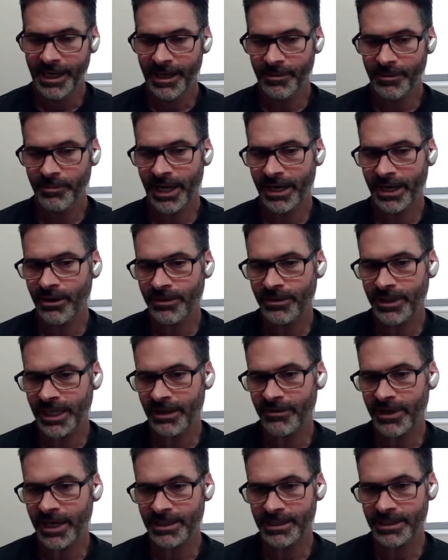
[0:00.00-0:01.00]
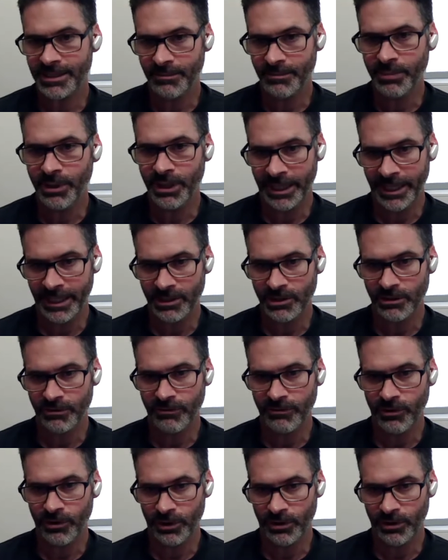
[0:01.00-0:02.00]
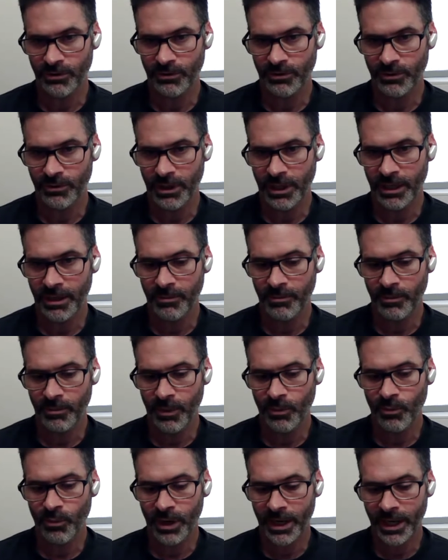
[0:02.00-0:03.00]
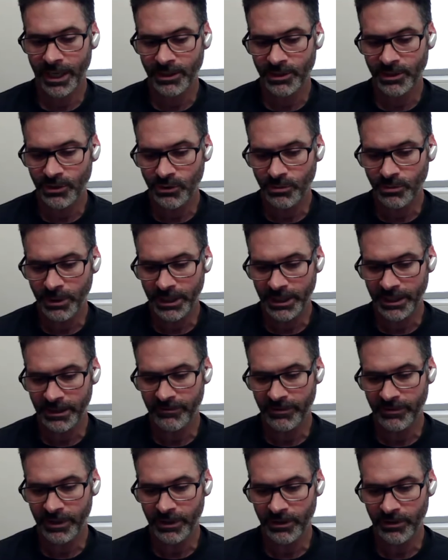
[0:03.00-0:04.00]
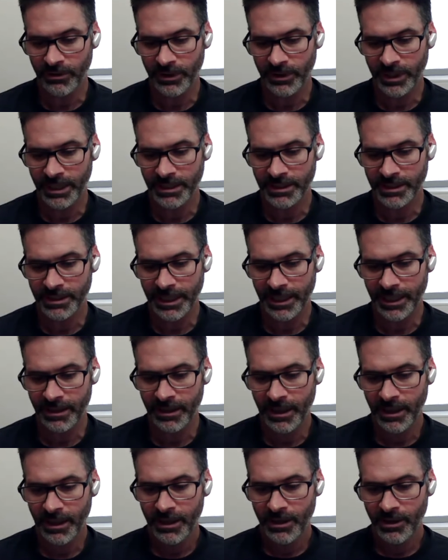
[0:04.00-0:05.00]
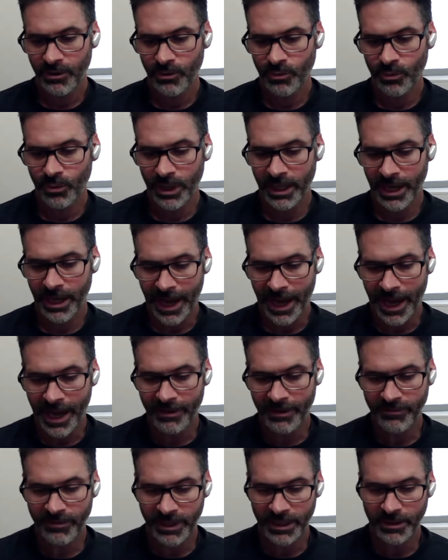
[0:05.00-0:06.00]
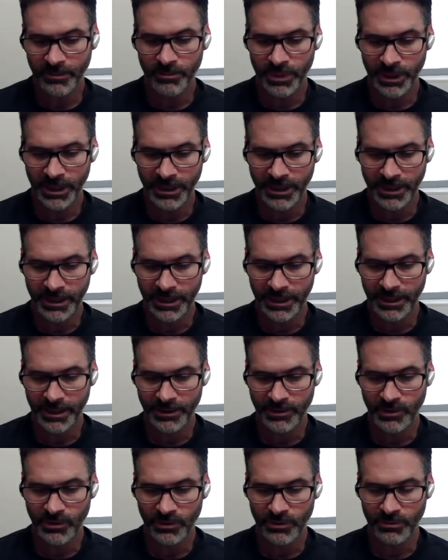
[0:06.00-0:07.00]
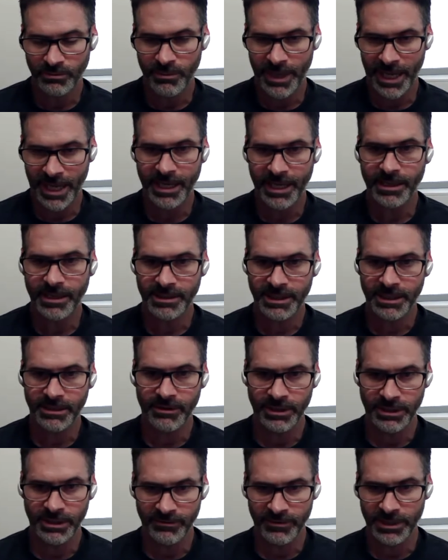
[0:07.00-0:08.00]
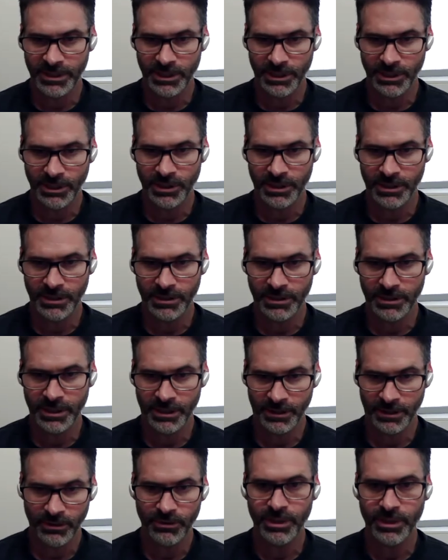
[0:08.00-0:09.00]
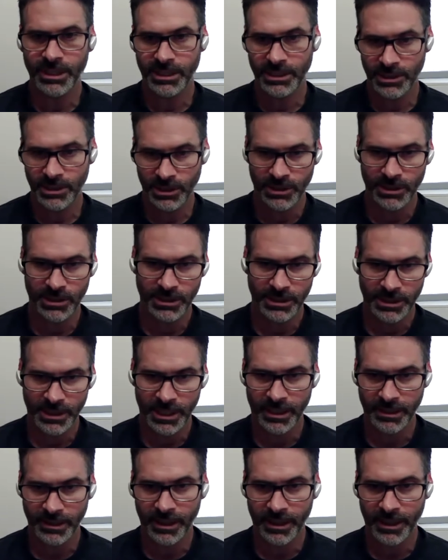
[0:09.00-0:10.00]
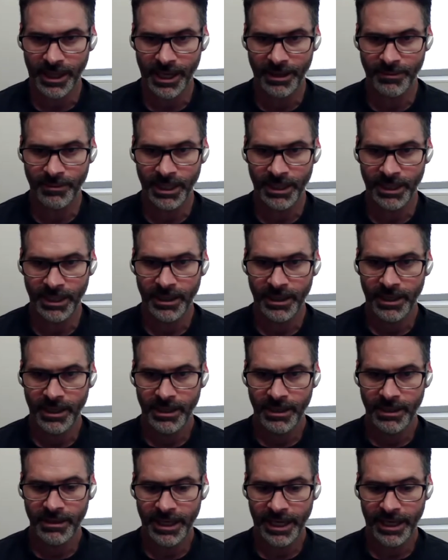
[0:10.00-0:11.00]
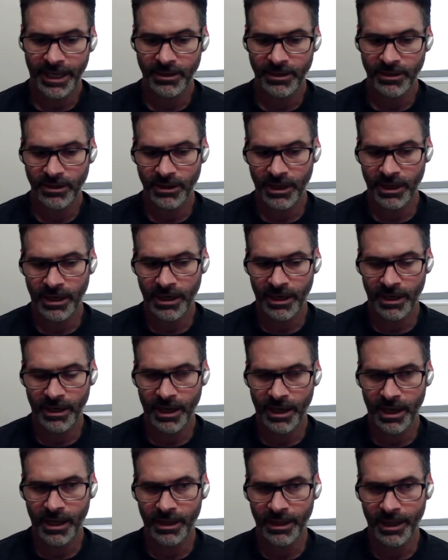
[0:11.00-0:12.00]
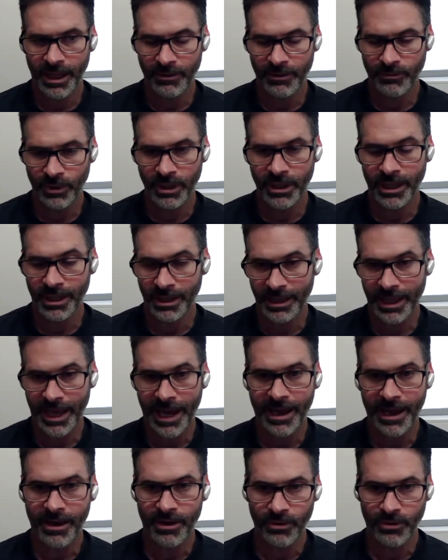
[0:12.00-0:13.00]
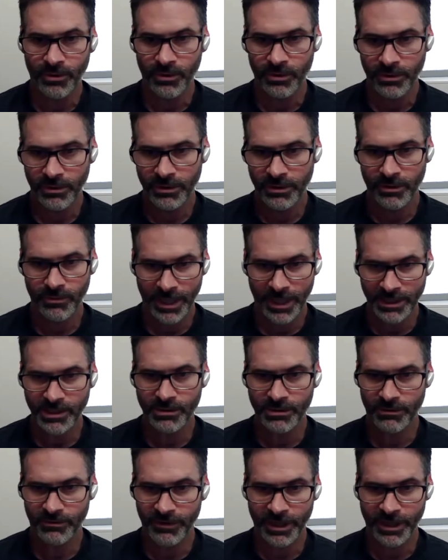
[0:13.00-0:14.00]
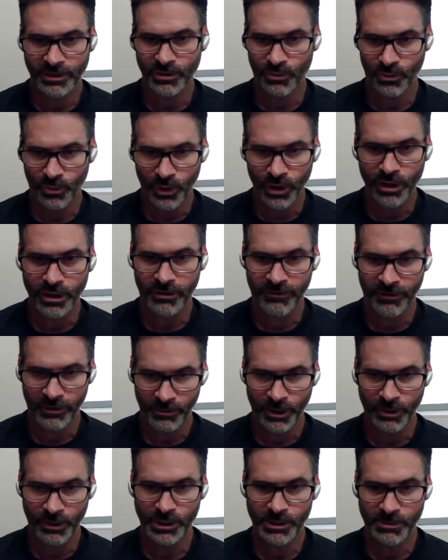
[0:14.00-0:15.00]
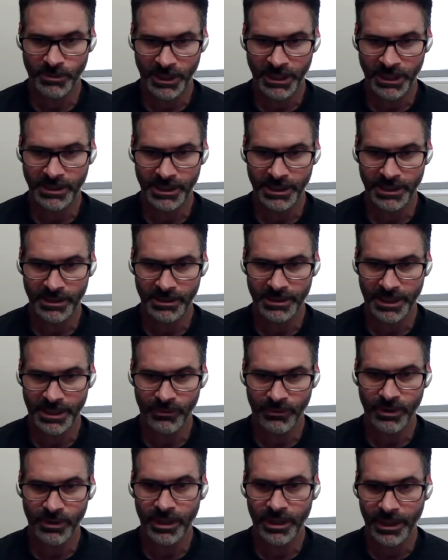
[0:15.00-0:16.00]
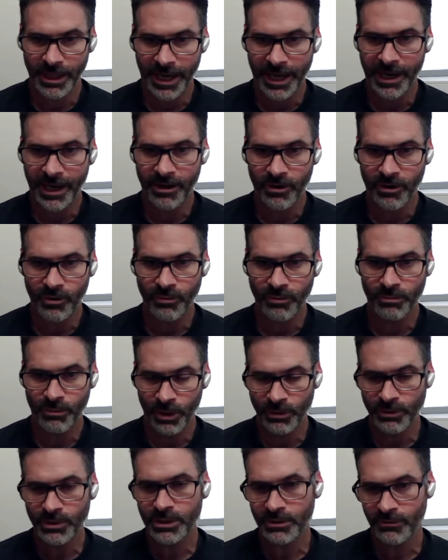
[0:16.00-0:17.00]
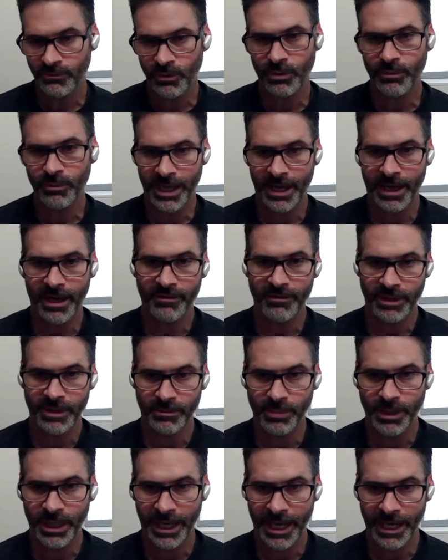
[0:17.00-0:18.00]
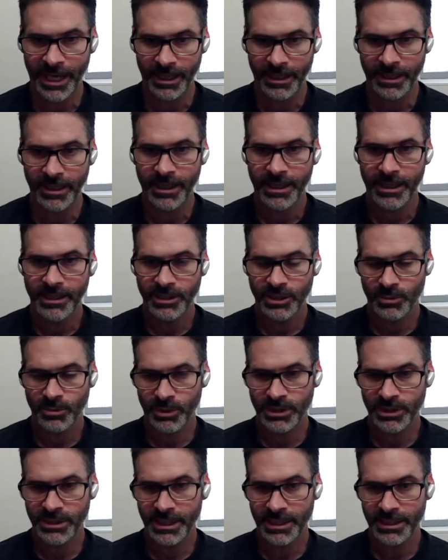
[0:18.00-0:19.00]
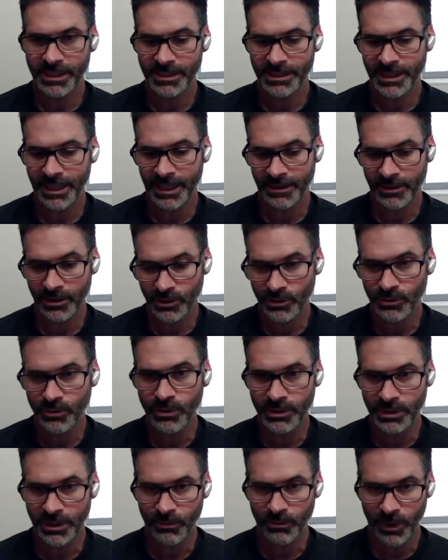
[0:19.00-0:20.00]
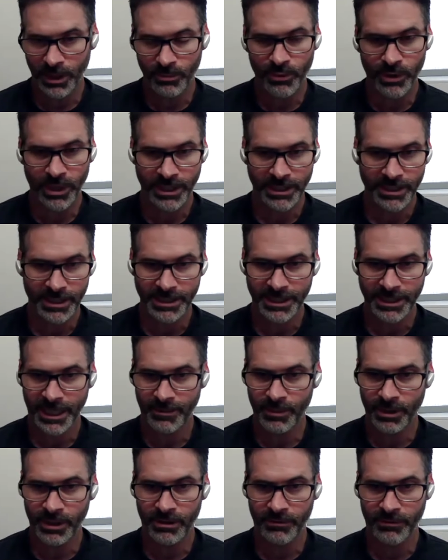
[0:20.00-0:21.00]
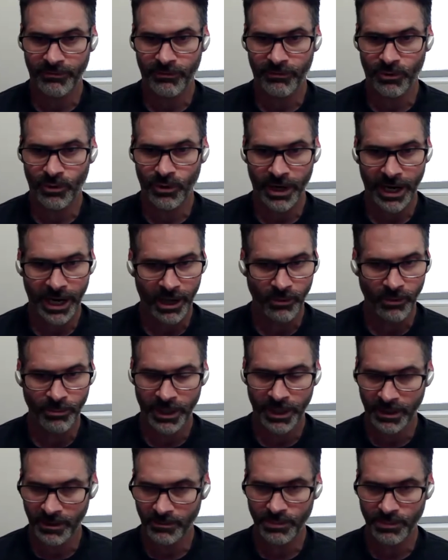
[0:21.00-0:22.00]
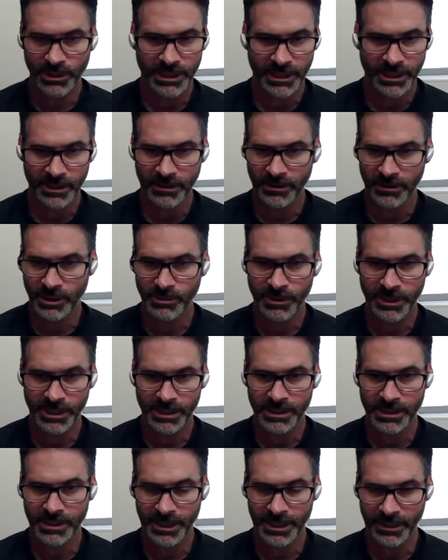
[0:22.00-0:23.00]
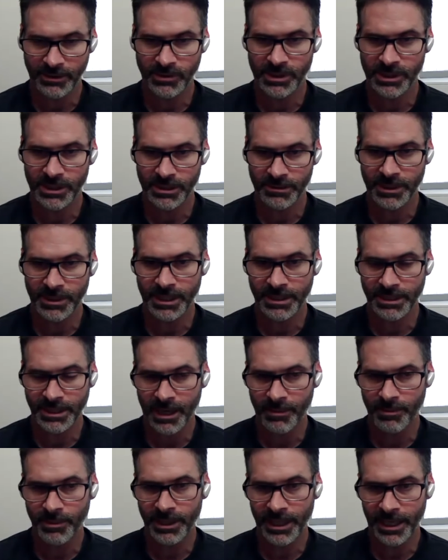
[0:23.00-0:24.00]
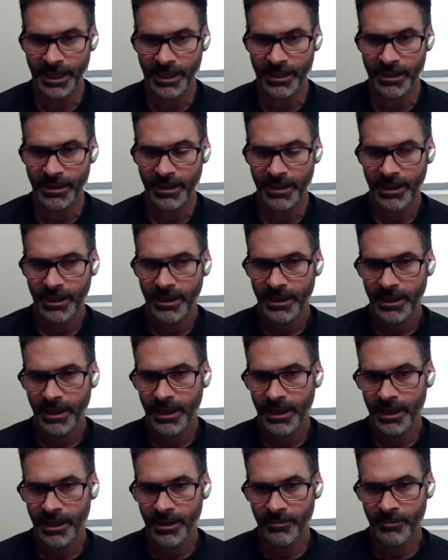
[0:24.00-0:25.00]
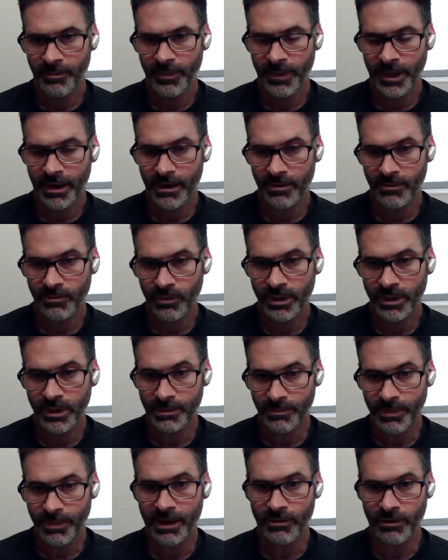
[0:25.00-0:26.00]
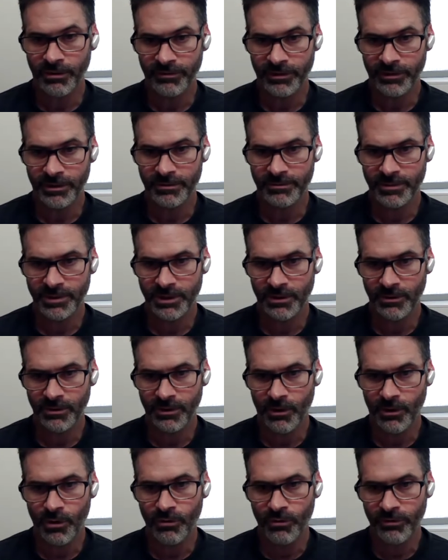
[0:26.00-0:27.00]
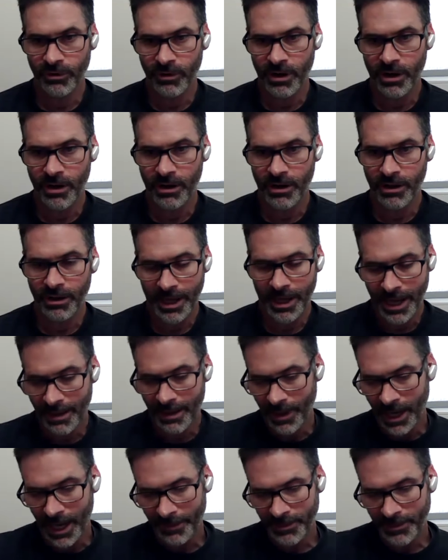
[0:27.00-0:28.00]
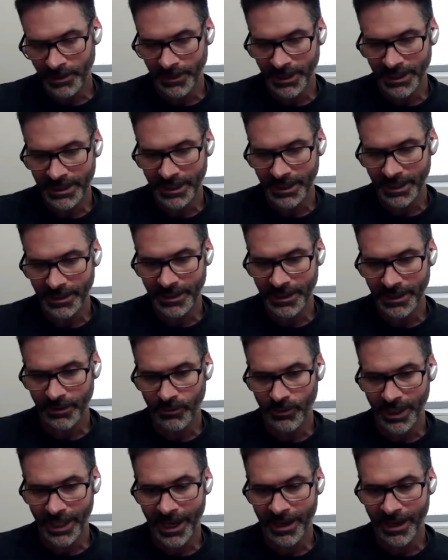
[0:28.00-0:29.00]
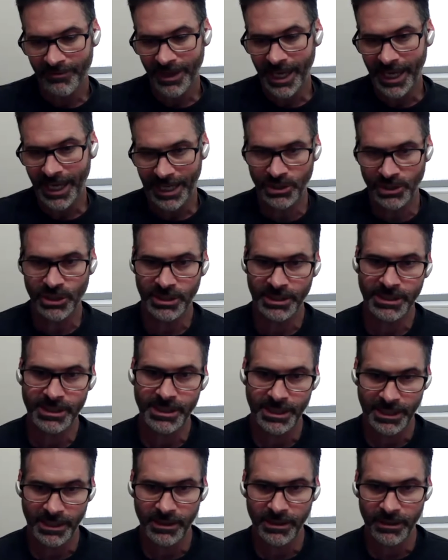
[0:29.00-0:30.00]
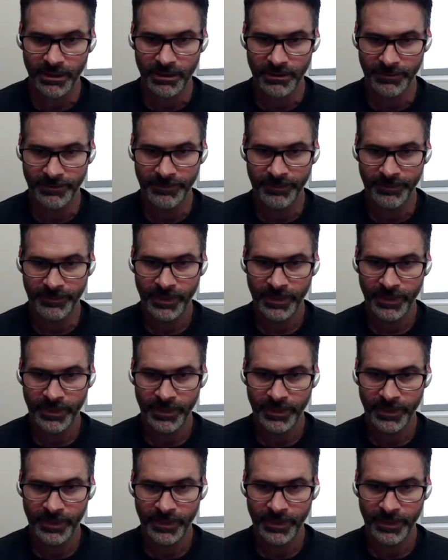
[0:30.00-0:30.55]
um, but I don't think I've got a simple answer for you. Um, what I do believe, though, is that we have the ability to make a series of decisions, including decisions on climate, that uh, will allow the rescue effect to work for most species. They will allow most of what we have on the planet to persist. And the tools that we bring to the table for helping particular species and ecosystems on top of that um, are really powerful. So, overall, I'm optimistic that we have agency here.